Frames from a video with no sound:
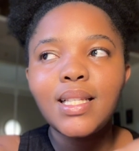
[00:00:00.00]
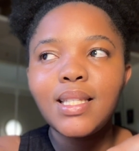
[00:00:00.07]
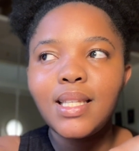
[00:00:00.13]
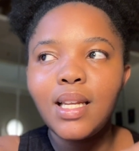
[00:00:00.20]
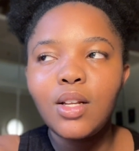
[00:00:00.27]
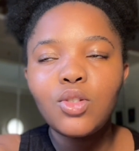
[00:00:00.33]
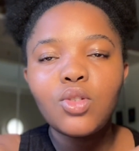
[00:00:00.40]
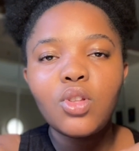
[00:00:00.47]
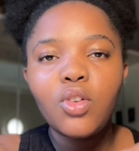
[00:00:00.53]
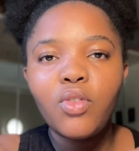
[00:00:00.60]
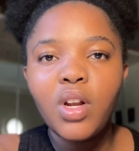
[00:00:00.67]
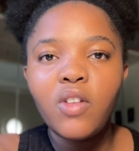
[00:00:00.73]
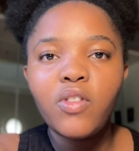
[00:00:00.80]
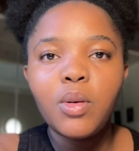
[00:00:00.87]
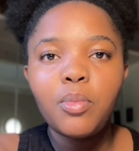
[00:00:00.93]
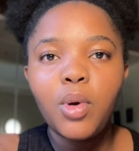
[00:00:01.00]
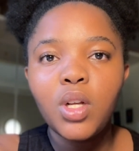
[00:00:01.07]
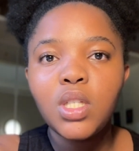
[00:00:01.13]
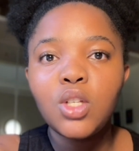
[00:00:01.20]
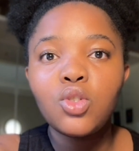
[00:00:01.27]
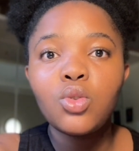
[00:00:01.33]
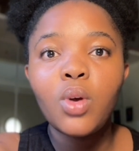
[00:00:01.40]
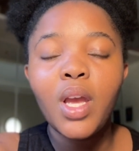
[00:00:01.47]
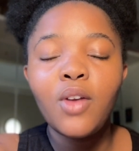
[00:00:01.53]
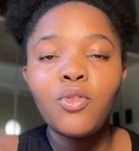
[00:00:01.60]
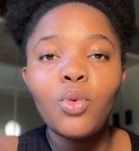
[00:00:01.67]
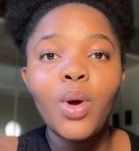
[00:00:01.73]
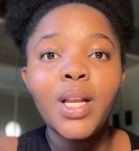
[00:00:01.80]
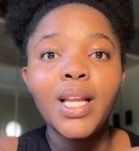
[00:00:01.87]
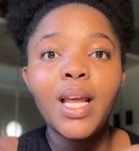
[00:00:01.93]
send it to the relevant party so
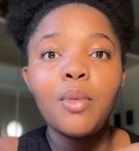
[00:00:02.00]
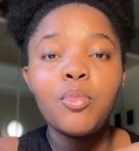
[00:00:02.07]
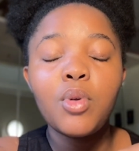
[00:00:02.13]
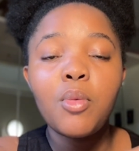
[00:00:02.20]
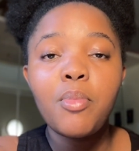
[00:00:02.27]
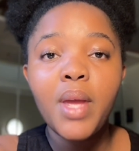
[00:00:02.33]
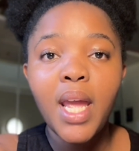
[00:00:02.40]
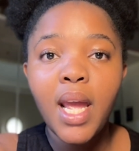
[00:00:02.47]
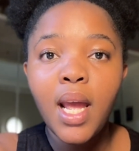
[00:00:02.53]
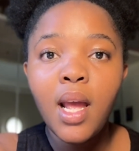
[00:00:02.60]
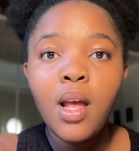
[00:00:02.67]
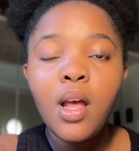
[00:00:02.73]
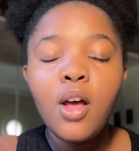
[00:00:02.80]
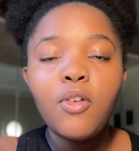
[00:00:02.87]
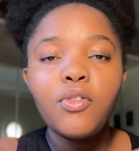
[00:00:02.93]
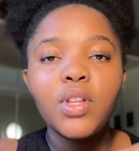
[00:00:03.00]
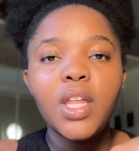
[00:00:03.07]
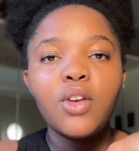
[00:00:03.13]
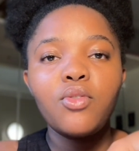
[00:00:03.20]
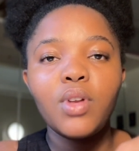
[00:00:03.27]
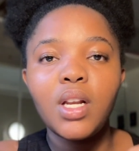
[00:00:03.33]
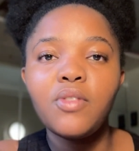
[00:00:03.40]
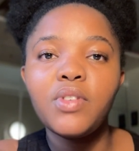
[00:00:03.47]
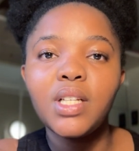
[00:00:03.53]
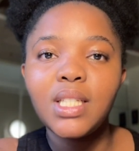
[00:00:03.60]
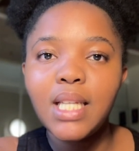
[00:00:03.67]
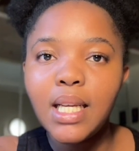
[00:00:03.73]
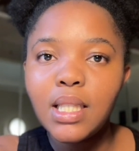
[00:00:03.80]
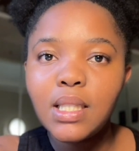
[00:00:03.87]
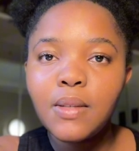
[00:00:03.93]
everyone can prepare for that relevant
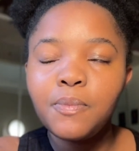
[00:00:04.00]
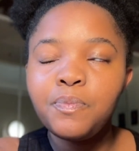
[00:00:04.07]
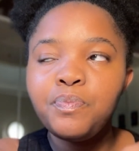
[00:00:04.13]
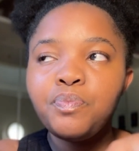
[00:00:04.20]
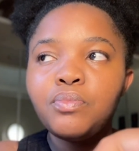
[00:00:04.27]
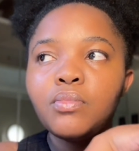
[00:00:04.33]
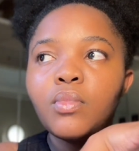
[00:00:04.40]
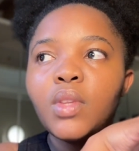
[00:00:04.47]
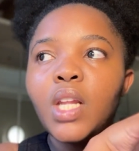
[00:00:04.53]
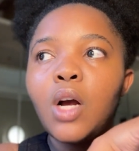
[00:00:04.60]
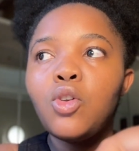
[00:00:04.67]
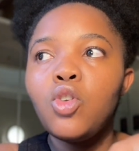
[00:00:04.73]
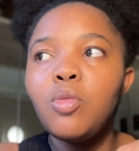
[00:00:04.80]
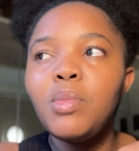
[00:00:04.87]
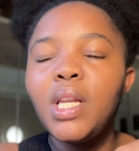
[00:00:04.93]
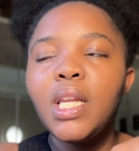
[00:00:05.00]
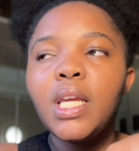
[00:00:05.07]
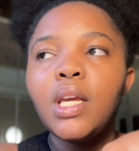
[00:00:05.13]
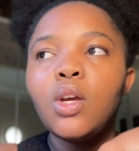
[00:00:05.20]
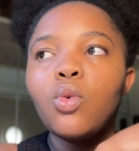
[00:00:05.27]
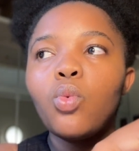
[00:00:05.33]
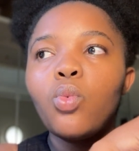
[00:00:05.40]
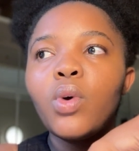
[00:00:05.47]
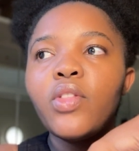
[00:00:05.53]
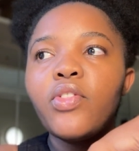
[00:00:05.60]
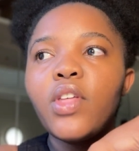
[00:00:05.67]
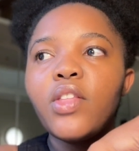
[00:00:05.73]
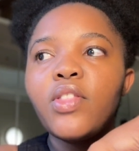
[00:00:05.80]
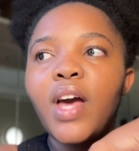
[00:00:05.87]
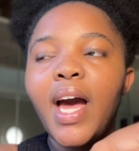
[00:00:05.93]
date. Now normally with
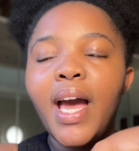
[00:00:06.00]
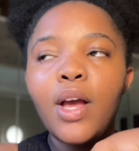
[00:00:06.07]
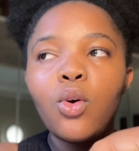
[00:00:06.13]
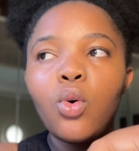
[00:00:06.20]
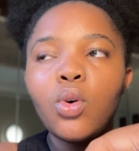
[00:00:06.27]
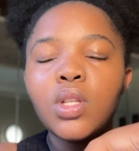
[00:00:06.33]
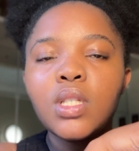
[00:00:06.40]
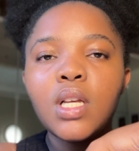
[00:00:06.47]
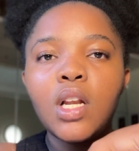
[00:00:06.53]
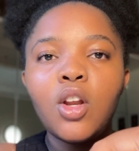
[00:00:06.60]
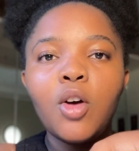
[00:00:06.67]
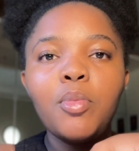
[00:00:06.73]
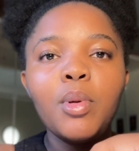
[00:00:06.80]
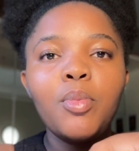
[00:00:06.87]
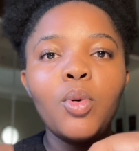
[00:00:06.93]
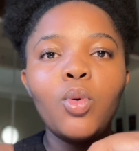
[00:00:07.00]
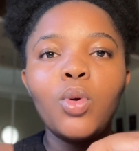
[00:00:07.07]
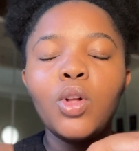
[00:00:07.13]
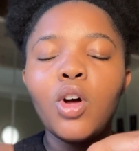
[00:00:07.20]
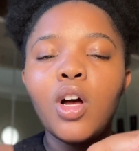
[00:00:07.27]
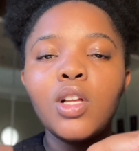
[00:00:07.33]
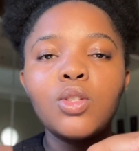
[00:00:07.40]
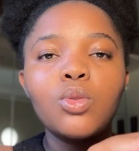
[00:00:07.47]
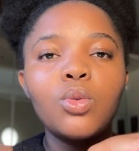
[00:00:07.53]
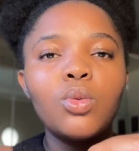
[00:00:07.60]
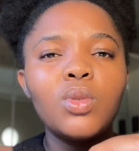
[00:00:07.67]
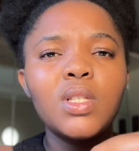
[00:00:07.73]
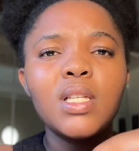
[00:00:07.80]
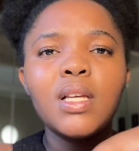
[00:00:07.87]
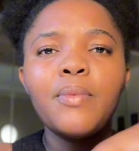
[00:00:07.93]
the high courts, a lot of people will ask,
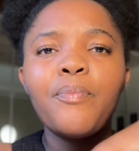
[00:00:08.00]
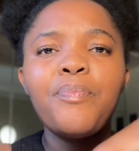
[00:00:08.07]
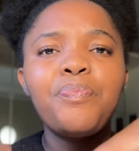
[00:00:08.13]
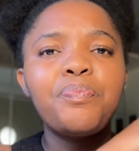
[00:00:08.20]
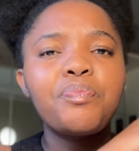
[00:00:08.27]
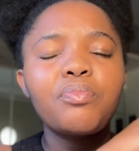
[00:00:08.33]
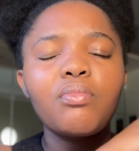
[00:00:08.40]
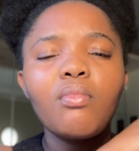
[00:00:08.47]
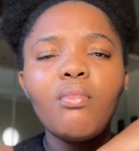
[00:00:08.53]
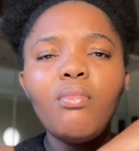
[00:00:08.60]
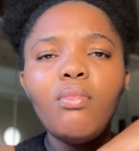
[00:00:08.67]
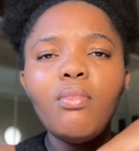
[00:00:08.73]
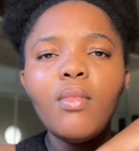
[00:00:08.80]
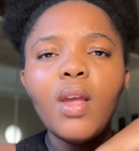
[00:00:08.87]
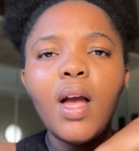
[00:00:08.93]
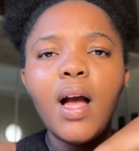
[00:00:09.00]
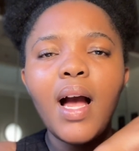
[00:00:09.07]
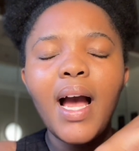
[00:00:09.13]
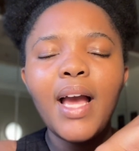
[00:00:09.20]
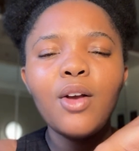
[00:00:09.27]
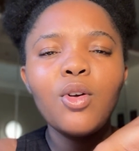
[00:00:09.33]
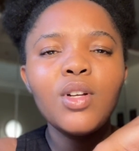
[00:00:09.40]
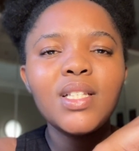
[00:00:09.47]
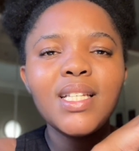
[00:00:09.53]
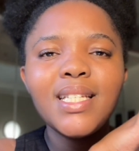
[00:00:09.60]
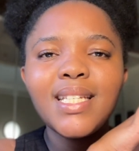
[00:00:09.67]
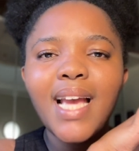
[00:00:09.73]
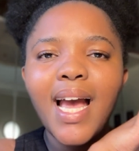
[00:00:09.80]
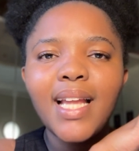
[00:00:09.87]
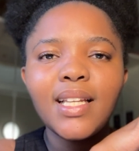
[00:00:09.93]
high court
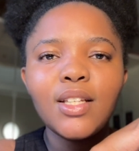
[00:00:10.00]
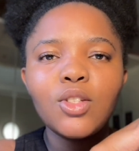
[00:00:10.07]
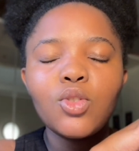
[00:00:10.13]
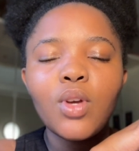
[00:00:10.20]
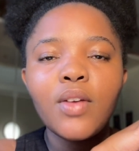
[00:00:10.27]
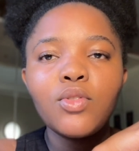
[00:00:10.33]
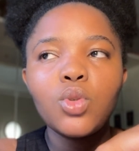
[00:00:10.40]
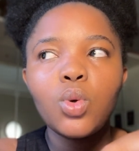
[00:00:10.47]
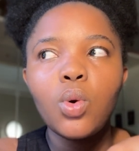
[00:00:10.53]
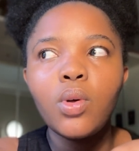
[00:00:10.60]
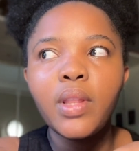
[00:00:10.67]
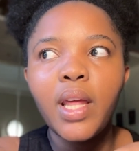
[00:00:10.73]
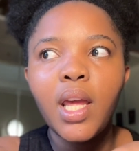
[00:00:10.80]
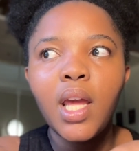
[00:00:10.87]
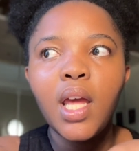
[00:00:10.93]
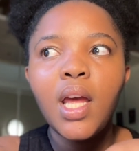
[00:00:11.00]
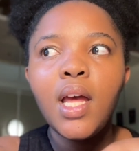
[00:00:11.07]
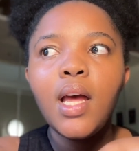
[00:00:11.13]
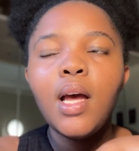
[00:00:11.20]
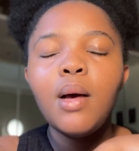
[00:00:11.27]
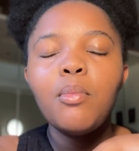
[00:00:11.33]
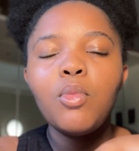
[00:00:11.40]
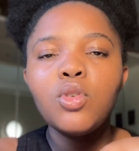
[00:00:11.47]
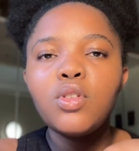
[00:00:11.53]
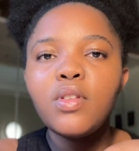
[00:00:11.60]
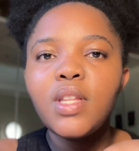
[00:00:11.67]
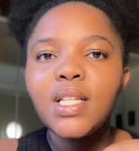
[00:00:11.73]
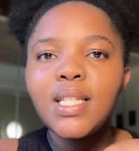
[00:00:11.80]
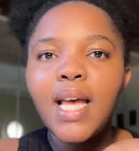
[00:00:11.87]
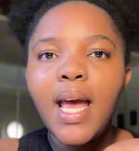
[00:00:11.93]
injani, do you have to go there? Most of
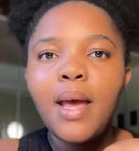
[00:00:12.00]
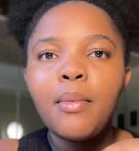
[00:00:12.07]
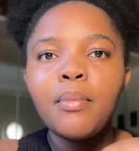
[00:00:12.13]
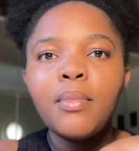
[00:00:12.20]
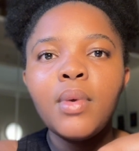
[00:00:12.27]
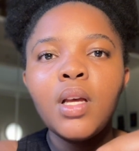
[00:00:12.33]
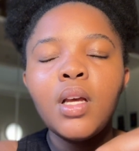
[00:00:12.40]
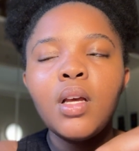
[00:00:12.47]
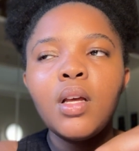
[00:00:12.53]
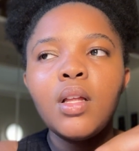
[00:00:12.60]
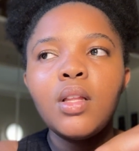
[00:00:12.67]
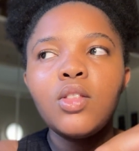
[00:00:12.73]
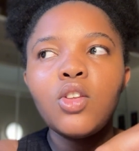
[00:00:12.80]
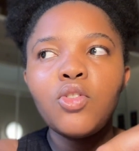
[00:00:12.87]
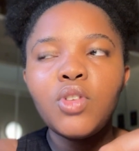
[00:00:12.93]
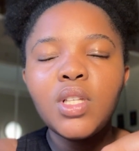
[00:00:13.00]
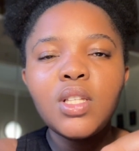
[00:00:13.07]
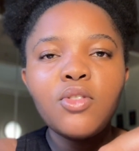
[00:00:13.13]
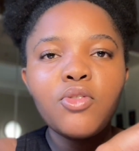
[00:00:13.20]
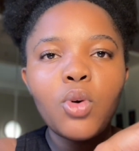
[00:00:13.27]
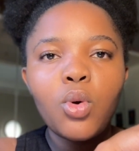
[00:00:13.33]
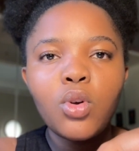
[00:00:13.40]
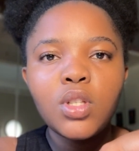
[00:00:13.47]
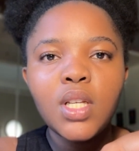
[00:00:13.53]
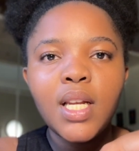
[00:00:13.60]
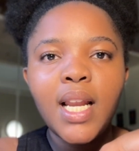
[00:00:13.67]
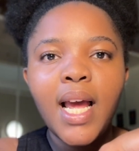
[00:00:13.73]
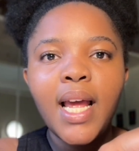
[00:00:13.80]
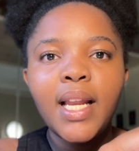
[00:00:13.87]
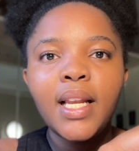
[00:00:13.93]
the time the reason for Quote
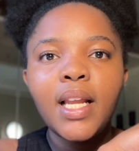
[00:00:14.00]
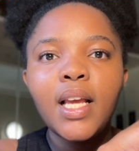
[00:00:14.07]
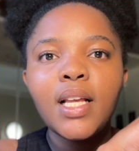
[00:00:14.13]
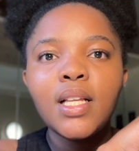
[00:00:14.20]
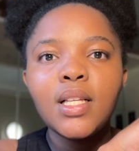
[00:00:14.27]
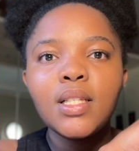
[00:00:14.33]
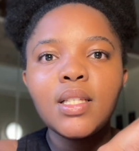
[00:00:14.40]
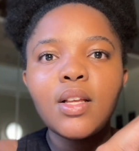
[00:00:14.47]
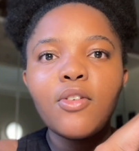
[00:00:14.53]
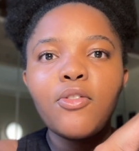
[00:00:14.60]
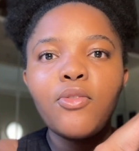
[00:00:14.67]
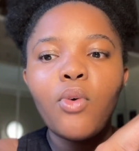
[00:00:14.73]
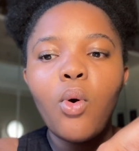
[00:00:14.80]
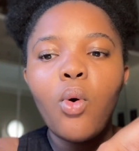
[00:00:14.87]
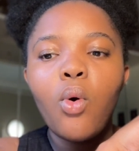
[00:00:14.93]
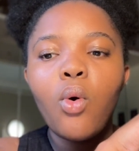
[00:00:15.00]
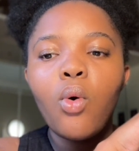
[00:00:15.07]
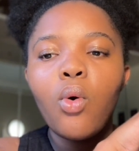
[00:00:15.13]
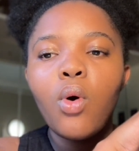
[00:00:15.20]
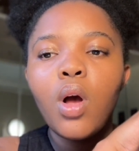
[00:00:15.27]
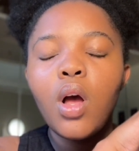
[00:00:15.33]
Online is for